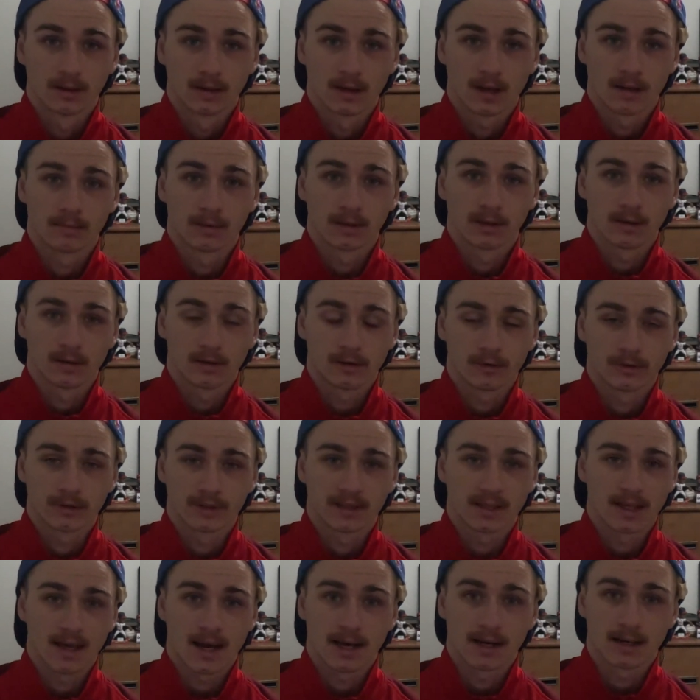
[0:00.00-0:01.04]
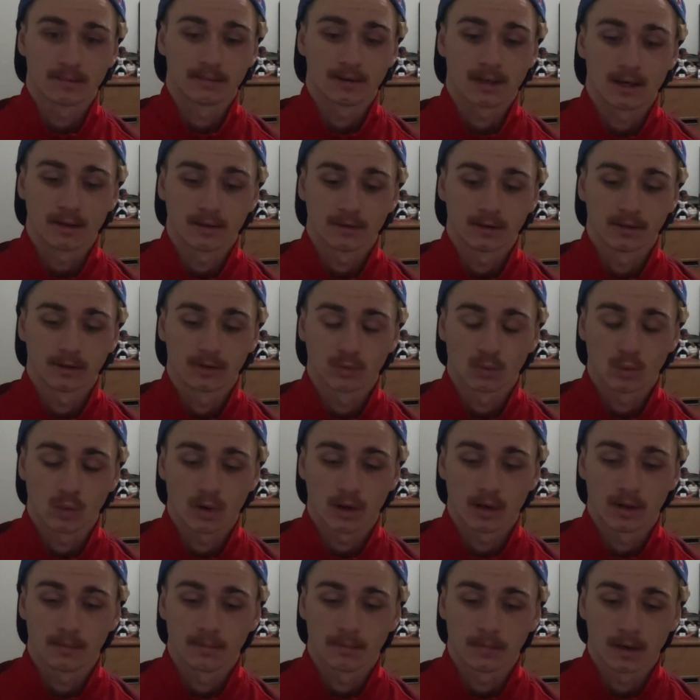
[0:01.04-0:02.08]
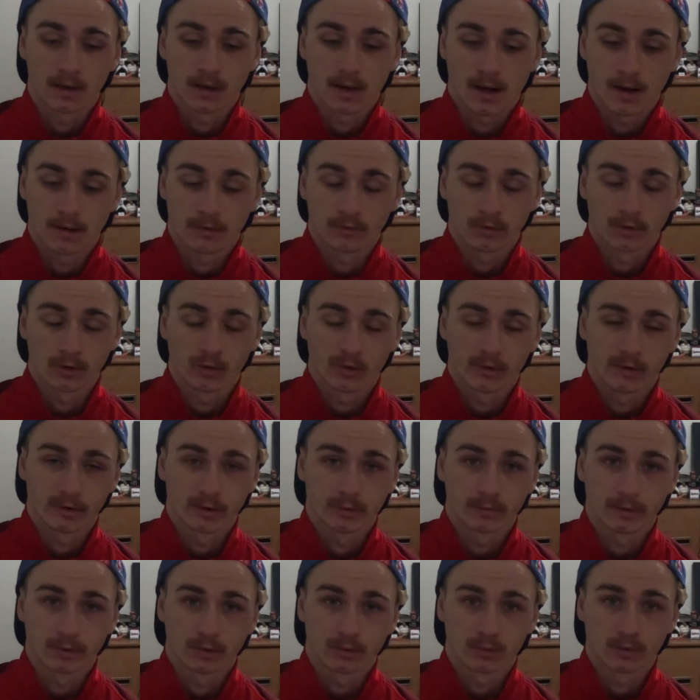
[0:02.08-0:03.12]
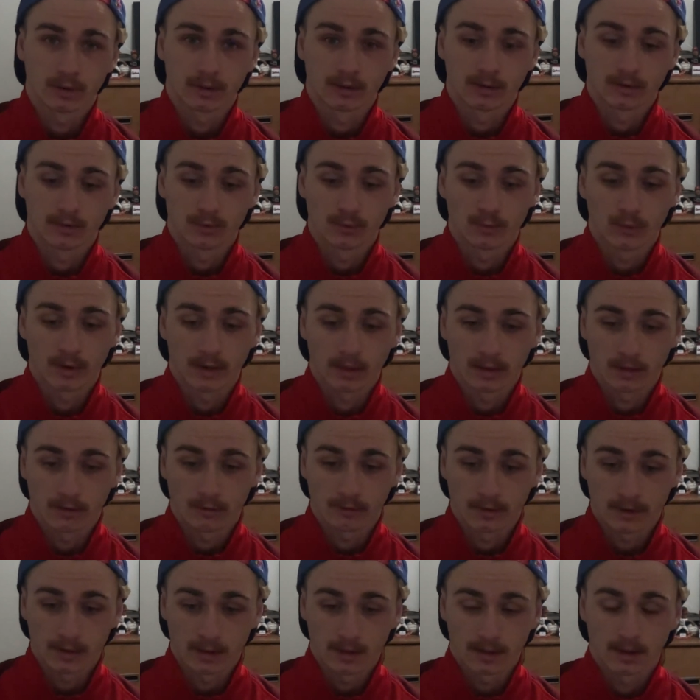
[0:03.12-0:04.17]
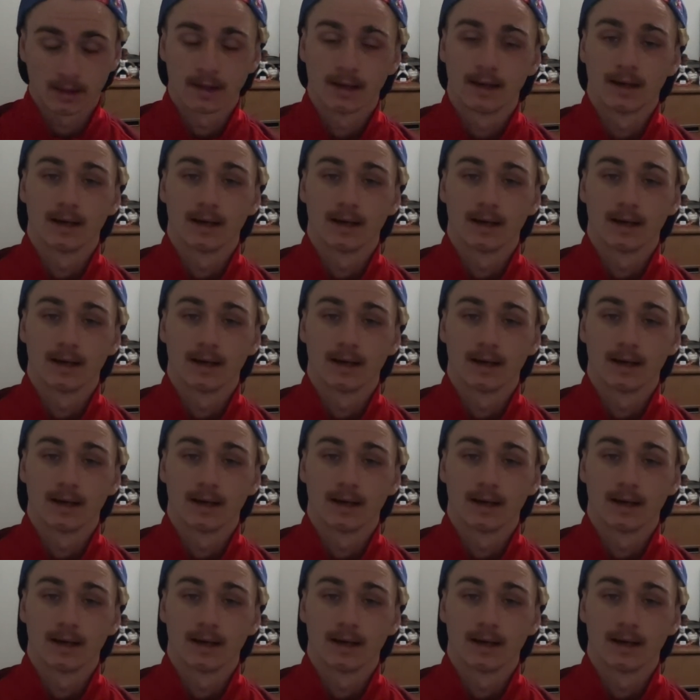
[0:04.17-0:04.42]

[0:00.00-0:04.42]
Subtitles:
I'm a little sad about this one, but I really was between 2 and 3,